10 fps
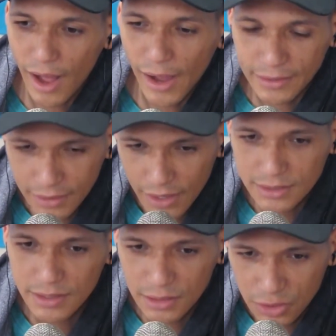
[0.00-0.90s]
I
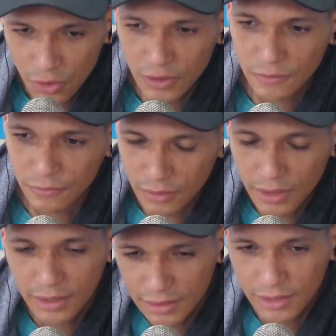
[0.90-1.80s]
guess they took it.
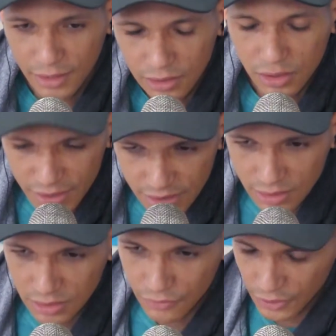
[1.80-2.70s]
They listened to the